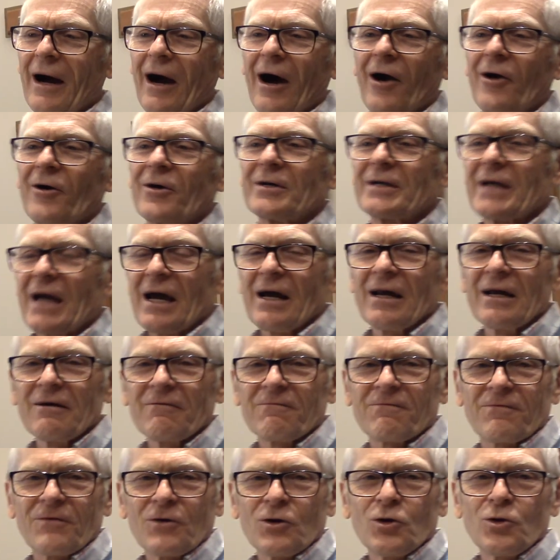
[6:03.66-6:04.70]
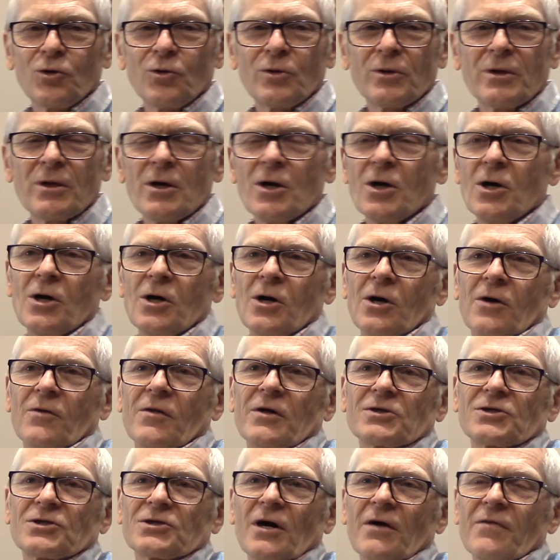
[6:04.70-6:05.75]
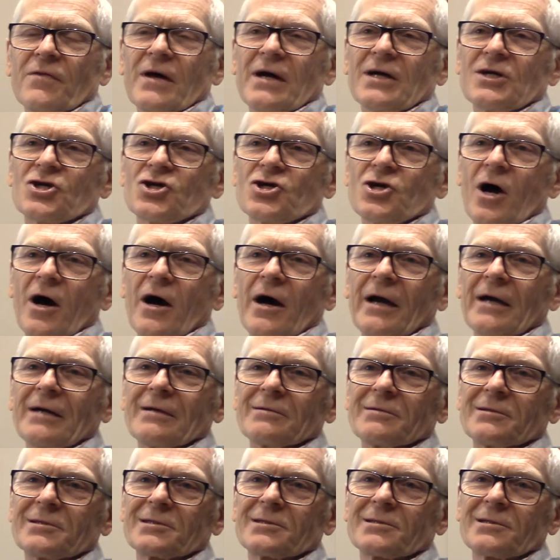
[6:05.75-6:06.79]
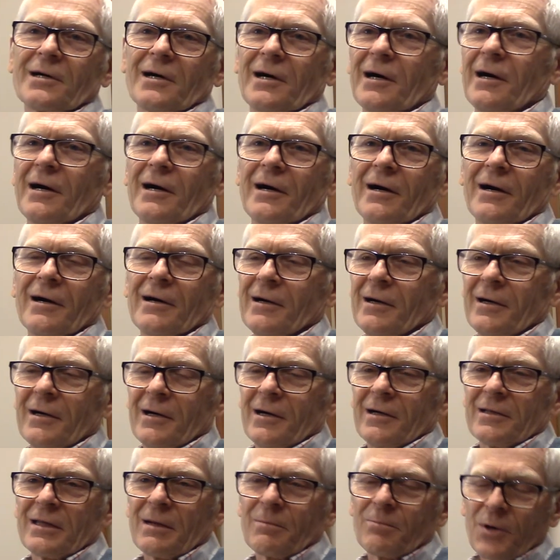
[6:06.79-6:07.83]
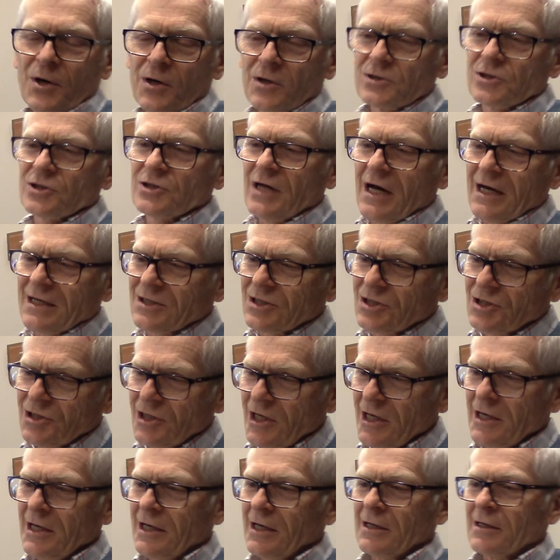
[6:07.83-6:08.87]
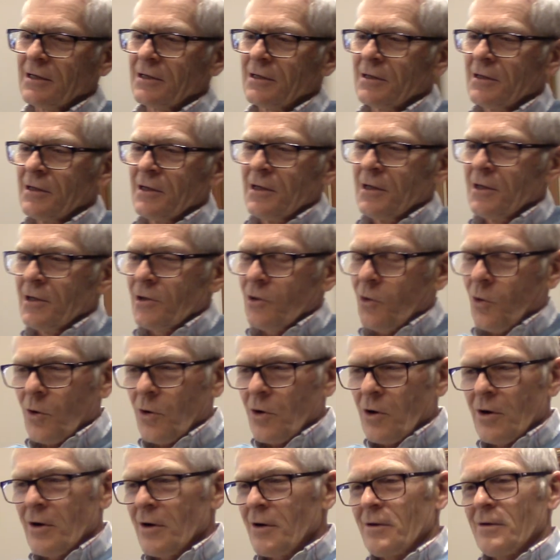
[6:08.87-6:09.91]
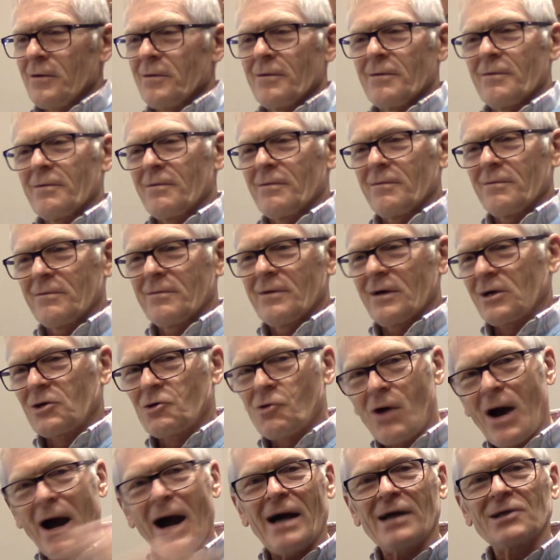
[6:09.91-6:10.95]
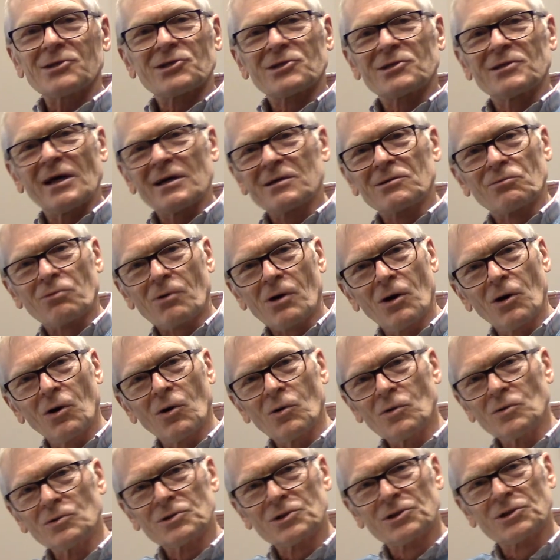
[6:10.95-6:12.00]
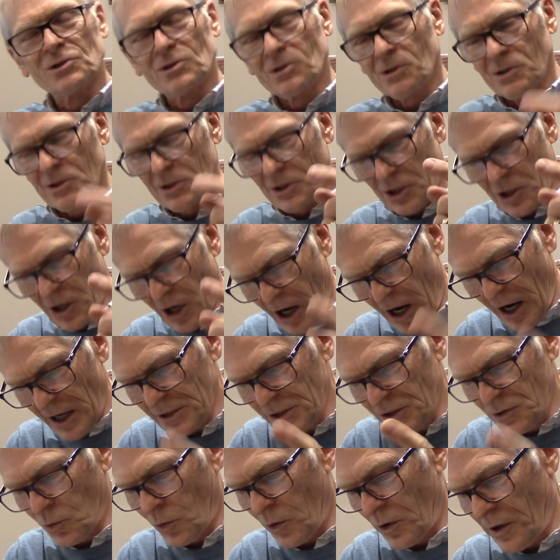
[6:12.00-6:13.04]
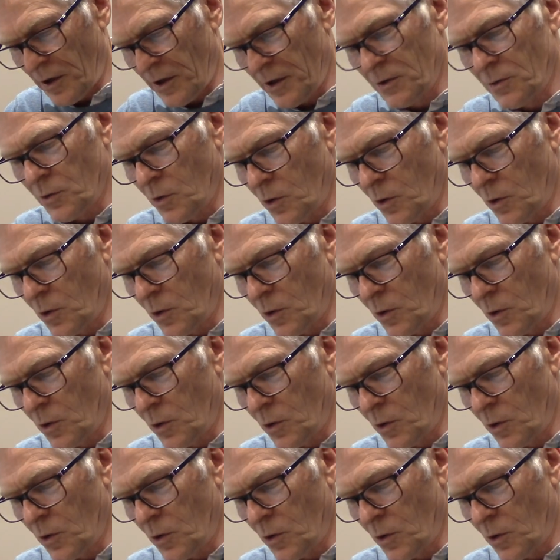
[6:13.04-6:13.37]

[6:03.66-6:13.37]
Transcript: our daily food, the sun that shines, uh, the birds that sing, or the grass that grows. God's Word